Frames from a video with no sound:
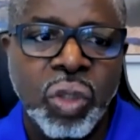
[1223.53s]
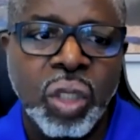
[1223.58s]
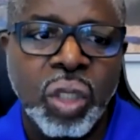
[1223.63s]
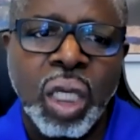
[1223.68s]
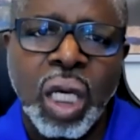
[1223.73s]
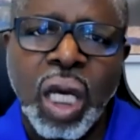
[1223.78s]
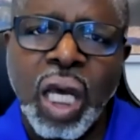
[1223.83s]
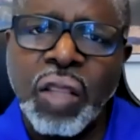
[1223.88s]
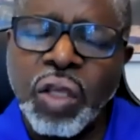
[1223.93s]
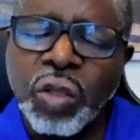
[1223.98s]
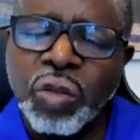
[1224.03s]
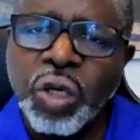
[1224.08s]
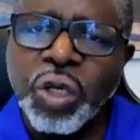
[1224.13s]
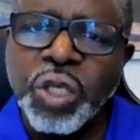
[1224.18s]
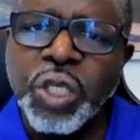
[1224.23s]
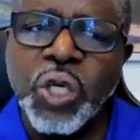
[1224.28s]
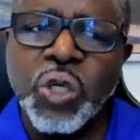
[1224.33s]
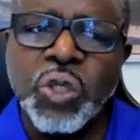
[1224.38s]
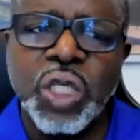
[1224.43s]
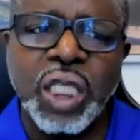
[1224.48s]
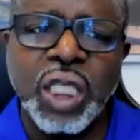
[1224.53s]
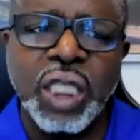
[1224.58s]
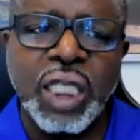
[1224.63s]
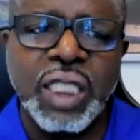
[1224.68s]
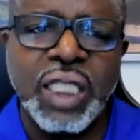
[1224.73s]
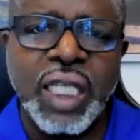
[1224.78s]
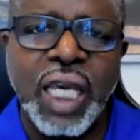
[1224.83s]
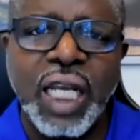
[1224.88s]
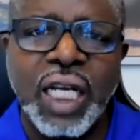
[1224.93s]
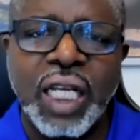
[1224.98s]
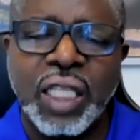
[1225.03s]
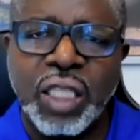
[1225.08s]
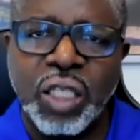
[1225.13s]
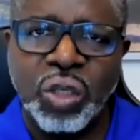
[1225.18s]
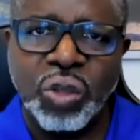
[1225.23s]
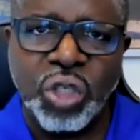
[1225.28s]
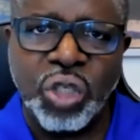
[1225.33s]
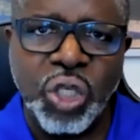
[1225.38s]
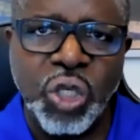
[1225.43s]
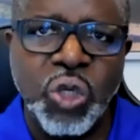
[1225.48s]
And then they're using the data. They're
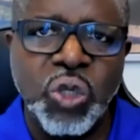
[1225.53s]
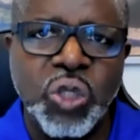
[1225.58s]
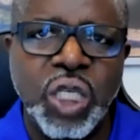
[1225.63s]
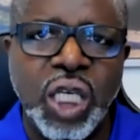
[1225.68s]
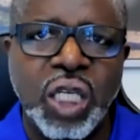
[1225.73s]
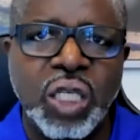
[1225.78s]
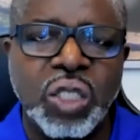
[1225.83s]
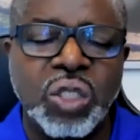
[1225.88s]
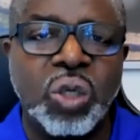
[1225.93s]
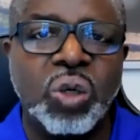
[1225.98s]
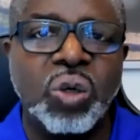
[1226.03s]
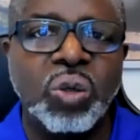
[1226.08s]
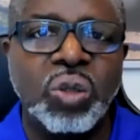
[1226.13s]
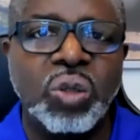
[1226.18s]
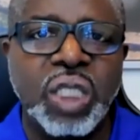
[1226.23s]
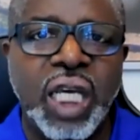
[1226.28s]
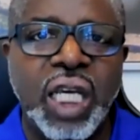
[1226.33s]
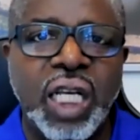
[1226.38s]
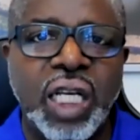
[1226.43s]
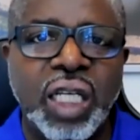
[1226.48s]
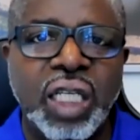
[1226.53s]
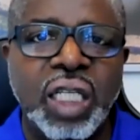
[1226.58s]
using internal data